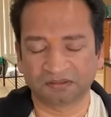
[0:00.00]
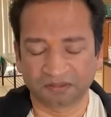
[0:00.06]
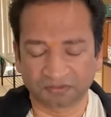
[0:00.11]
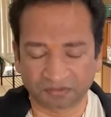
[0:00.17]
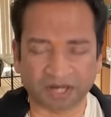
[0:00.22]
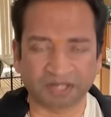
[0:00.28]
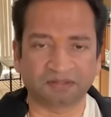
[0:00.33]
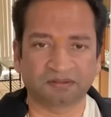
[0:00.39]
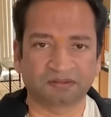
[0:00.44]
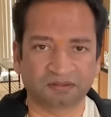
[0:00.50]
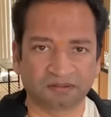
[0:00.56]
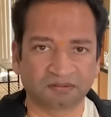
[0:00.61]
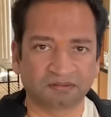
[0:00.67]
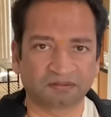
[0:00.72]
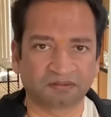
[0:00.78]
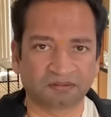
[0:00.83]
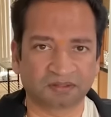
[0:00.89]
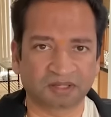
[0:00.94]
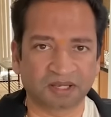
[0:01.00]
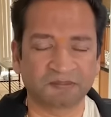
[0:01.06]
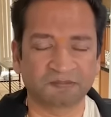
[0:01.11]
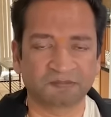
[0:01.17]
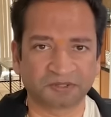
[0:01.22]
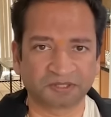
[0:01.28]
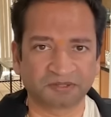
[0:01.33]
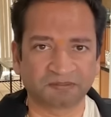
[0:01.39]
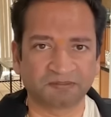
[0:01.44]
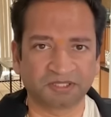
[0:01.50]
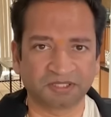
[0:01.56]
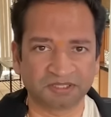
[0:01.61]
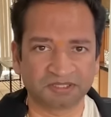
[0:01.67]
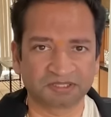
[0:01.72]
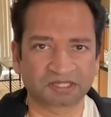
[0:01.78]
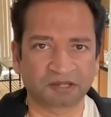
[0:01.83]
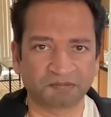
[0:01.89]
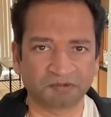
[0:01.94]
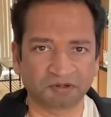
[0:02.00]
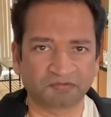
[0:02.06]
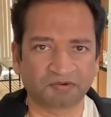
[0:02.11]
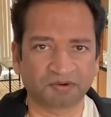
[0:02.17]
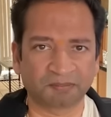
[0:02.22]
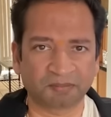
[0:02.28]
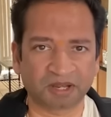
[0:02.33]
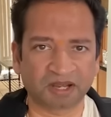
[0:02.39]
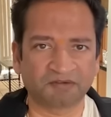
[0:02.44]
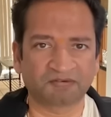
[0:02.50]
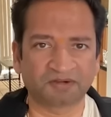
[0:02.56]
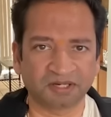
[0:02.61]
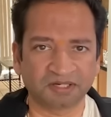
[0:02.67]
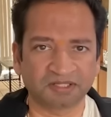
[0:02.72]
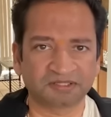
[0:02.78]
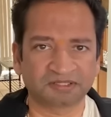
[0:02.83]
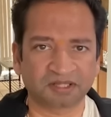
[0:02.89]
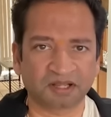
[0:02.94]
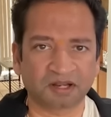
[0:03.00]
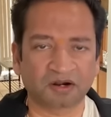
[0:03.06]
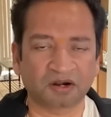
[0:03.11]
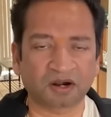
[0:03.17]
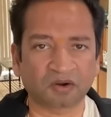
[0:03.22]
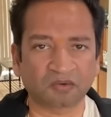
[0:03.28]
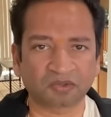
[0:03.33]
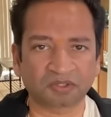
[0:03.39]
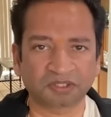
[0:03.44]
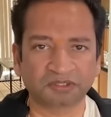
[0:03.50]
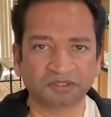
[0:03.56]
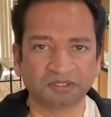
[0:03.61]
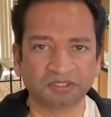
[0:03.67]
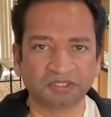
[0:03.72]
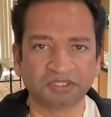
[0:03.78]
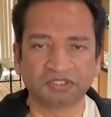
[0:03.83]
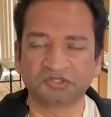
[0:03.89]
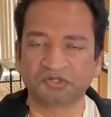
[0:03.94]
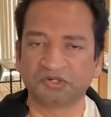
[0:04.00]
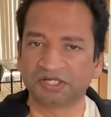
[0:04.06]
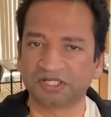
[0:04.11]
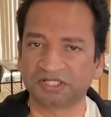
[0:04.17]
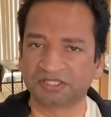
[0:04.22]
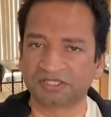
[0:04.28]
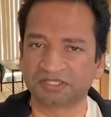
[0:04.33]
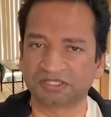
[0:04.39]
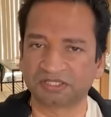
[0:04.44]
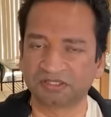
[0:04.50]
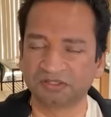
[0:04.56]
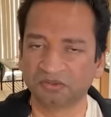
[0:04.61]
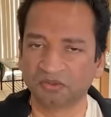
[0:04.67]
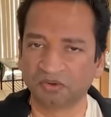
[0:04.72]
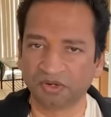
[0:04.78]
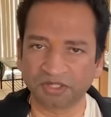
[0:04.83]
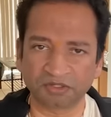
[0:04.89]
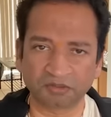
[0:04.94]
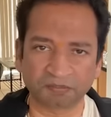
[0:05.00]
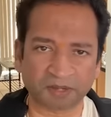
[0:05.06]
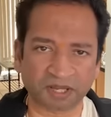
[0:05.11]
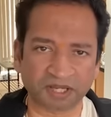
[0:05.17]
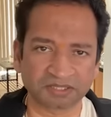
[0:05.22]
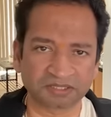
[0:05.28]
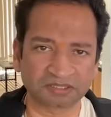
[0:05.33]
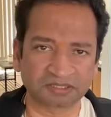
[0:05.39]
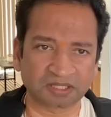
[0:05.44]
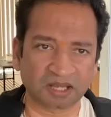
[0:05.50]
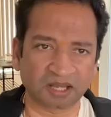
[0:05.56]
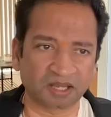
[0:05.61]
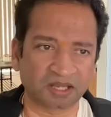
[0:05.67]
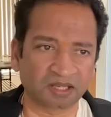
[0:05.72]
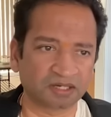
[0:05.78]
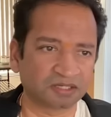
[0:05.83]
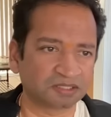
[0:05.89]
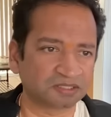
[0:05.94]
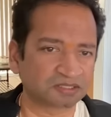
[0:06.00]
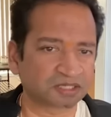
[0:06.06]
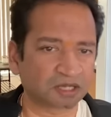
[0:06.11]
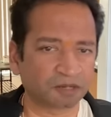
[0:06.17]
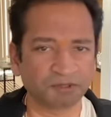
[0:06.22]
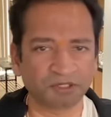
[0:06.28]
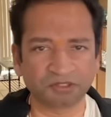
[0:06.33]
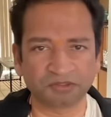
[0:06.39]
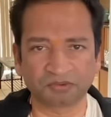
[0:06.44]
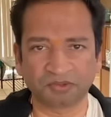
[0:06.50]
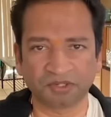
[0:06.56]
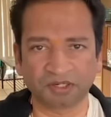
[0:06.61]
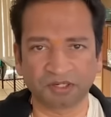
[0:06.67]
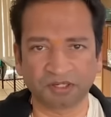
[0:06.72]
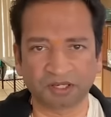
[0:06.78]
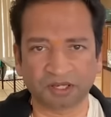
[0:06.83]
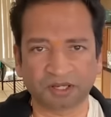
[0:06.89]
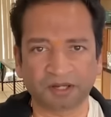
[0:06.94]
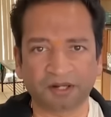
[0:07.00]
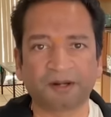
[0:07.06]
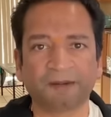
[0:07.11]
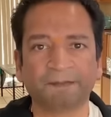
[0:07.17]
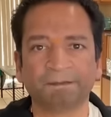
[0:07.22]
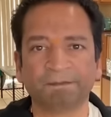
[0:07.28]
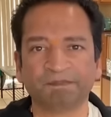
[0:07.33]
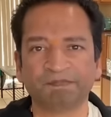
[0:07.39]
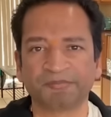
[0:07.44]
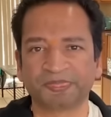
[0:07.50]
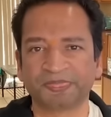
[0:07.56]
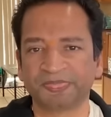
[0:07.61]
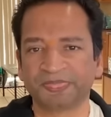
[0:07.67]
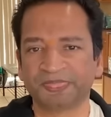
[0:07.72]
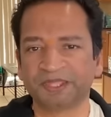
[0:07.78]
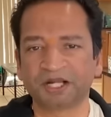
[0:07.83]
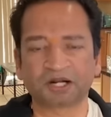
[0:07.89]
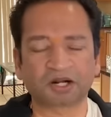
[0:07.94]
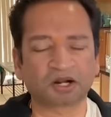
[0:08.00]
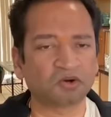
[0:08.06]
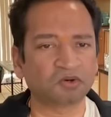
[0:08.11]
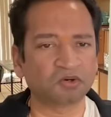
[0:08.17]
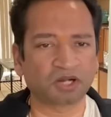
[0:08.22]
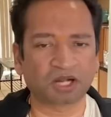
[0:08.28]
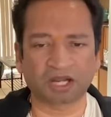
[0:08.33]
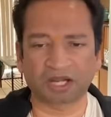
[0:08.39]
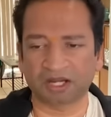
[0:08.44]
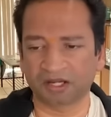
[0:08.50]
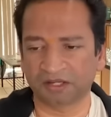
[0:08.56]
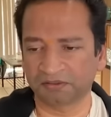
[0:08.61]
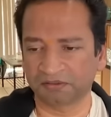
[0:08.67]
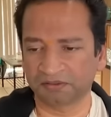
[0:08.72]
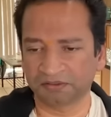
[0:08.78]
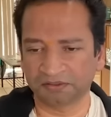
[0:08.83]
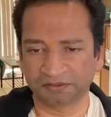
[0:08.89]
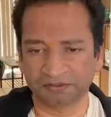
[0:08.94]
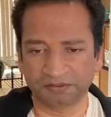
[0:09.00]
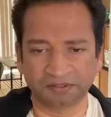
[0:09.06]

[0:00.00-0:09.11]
Right, amphetamine is coming from Afghanistan route. So it is going to Pakistan, it is coming to India. The